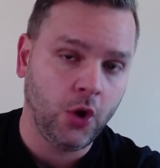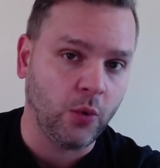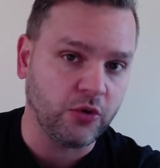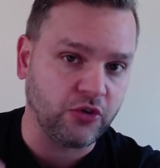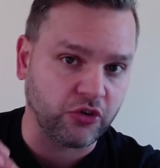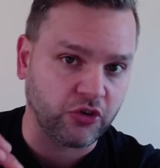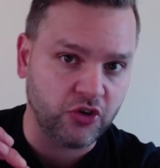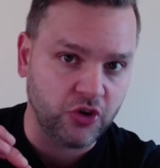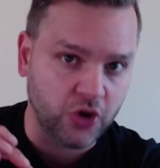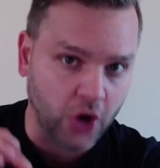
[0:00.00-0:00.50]

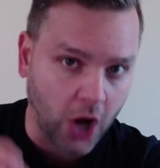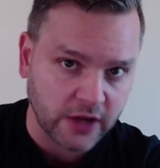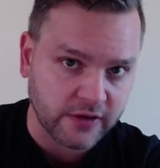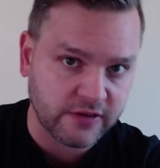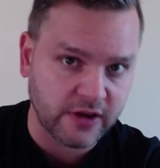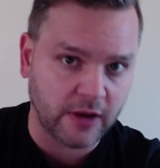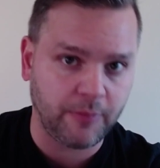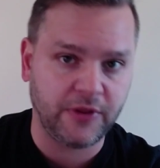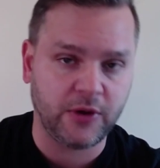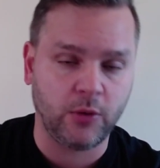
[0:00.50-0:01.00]
which is not
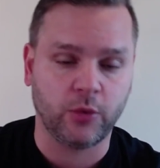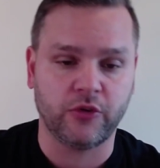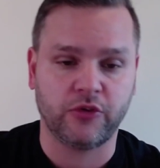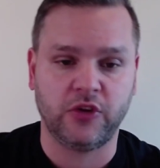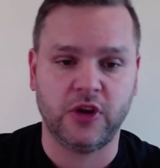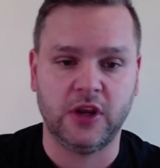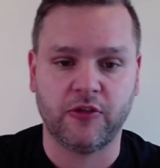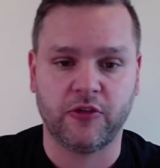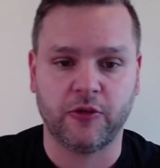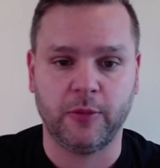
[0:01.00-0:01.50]
something we're
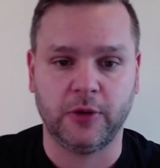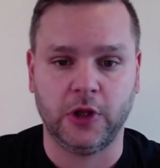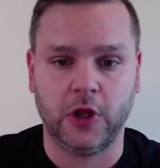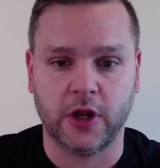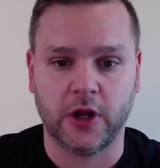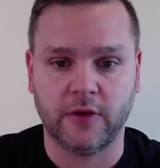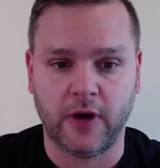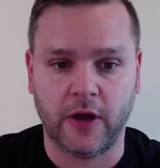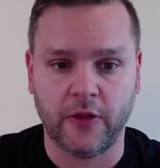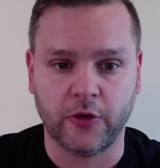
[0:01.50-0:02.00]
seeing from a
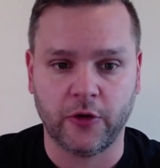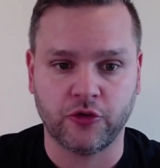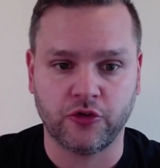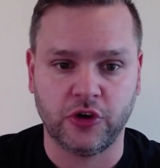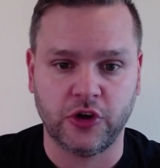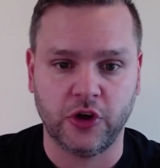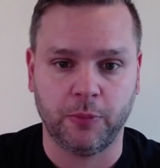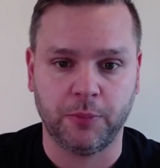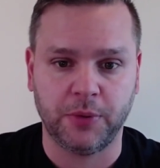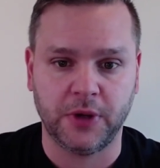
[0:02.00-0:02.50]
lot of other
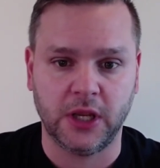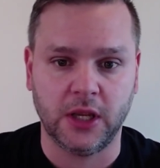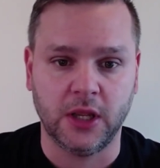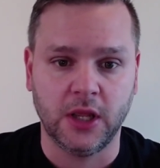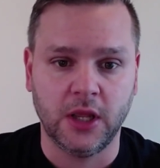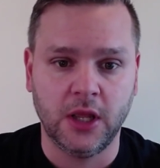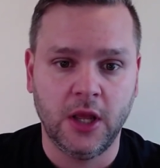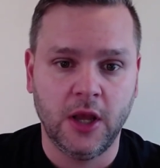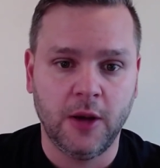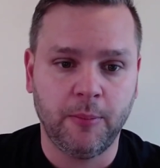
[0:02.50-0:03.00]

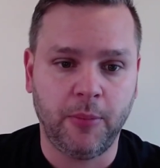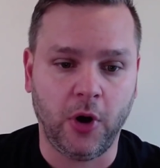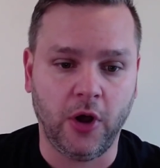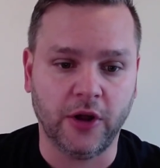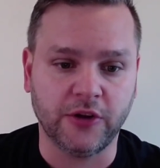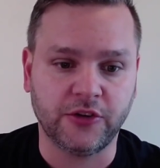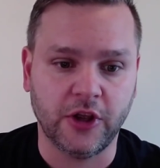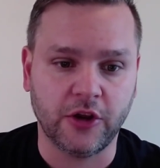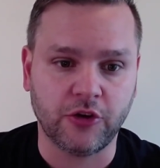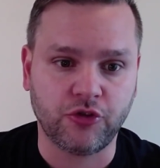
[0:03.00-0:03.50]
GOP
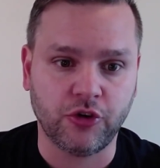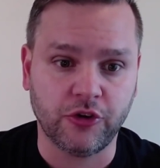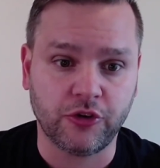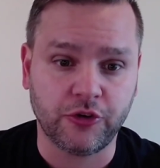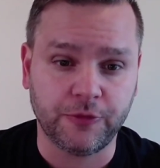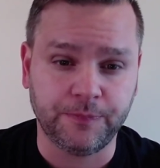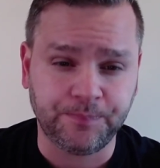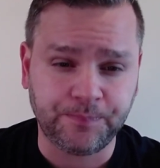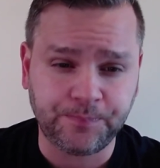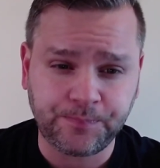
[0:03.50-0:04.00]
politicians.